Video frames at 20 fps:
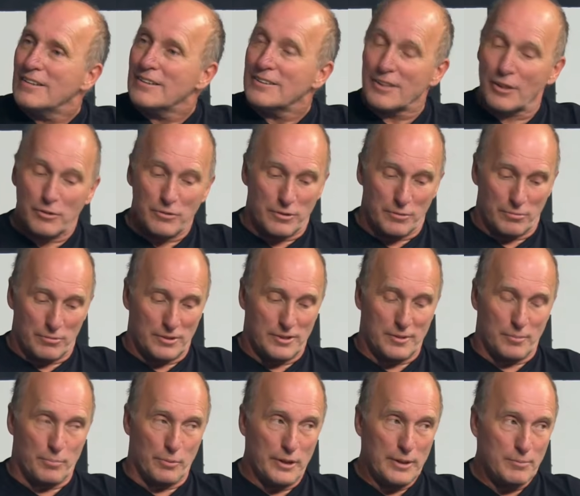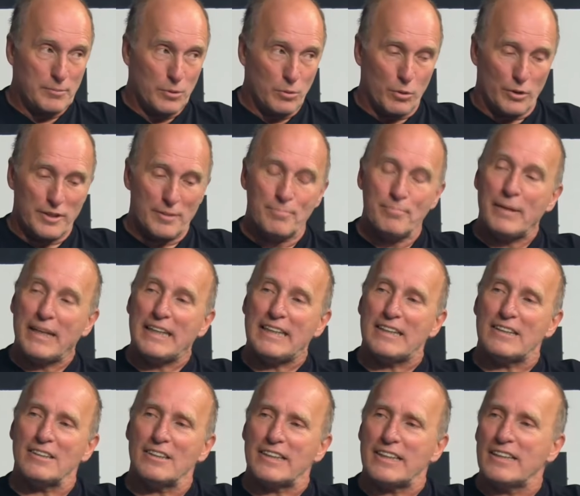So the Supreme Court
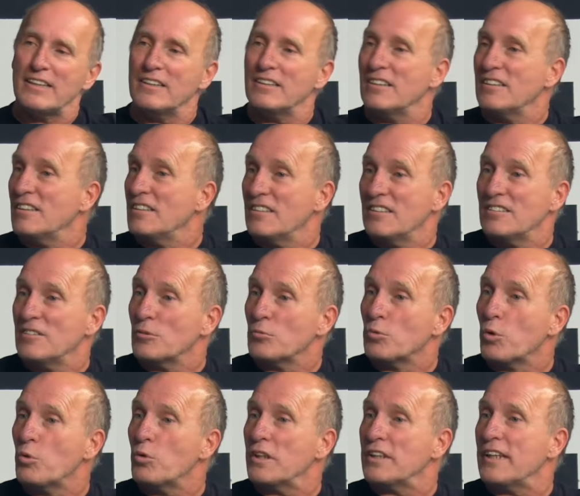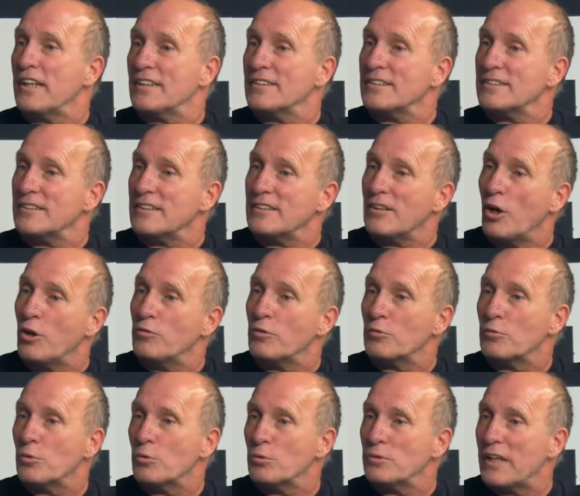immediately ruled against it,
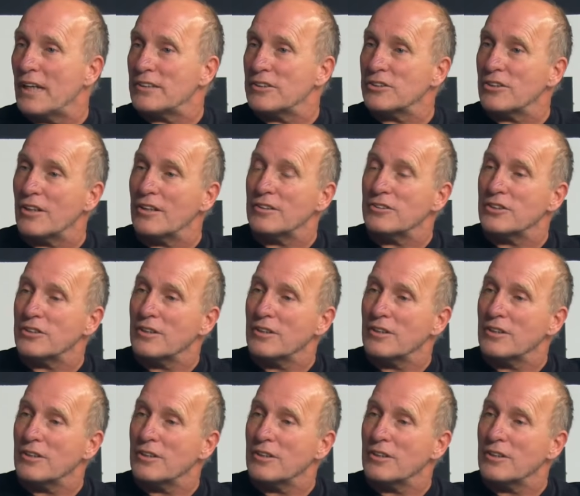overruled that judge.